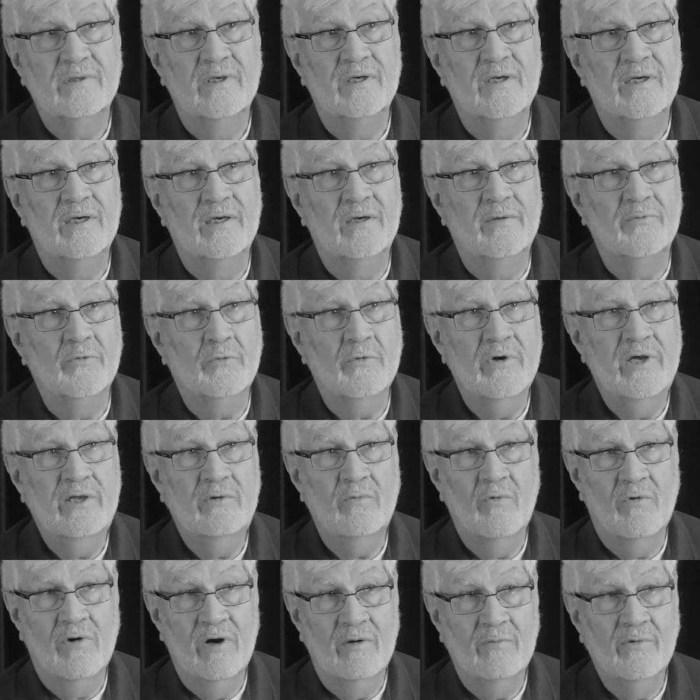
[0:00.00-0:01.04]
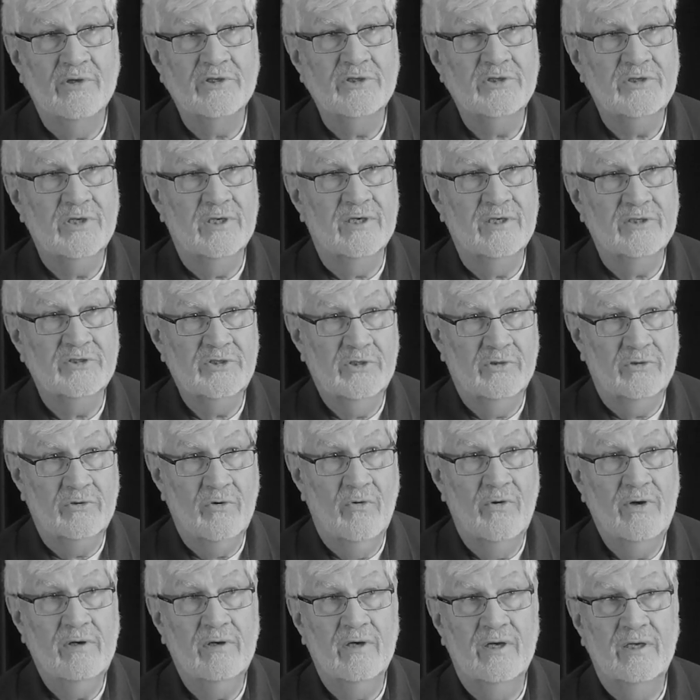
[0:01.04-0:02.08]
The Korean War was still
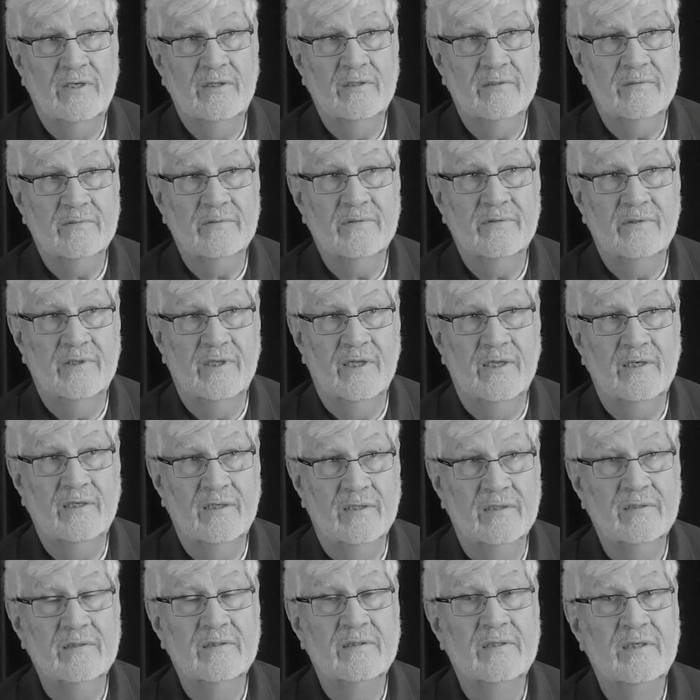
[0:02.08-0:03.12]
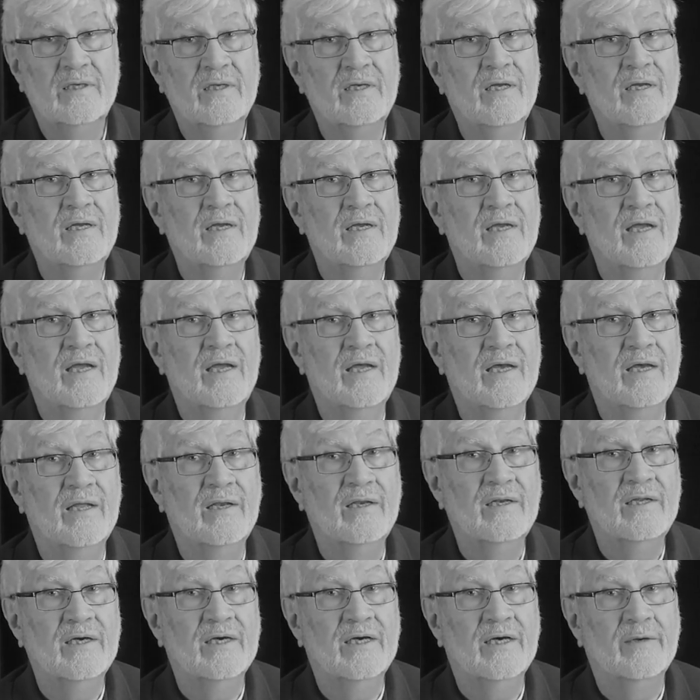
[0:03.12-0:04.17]
going on then,
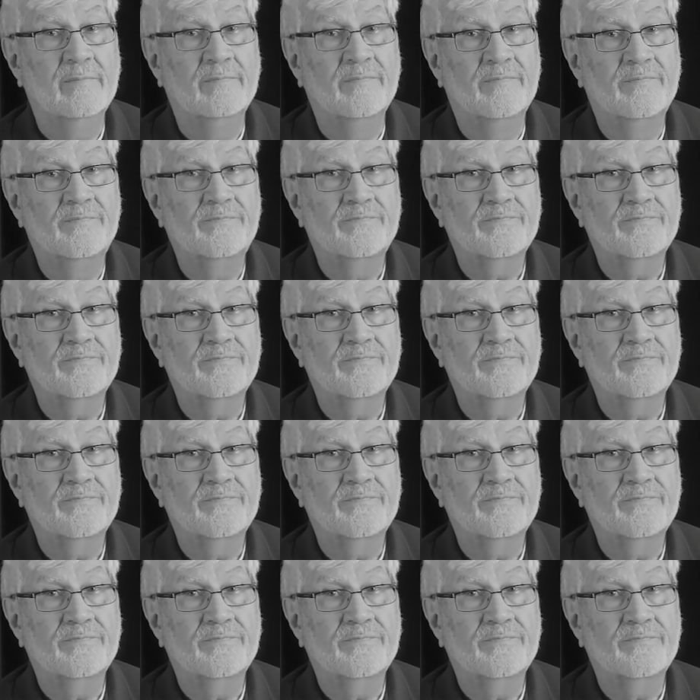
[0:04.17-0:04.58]
and a